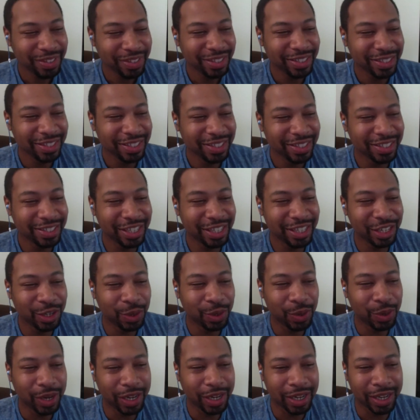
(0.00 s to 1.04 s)

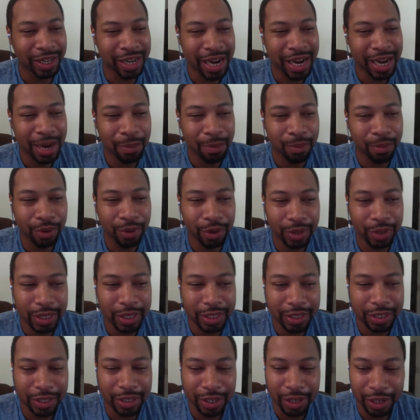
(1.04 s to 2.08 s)
so uh, I broke it
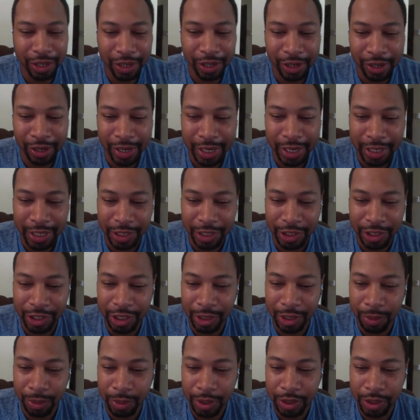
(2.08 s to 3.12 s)
to her and
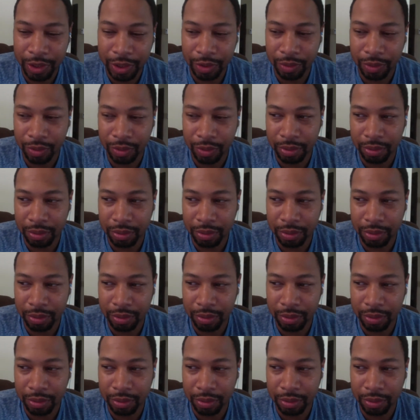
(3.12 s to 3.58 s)
she was